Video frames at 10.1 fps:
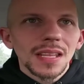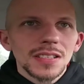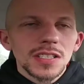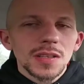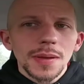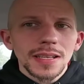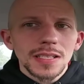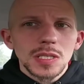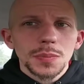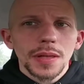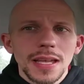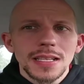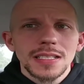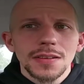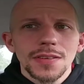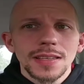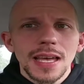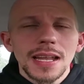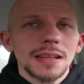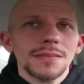just to make a display and stuff like
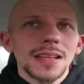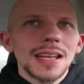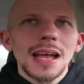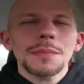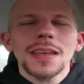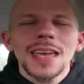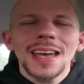that. I mean,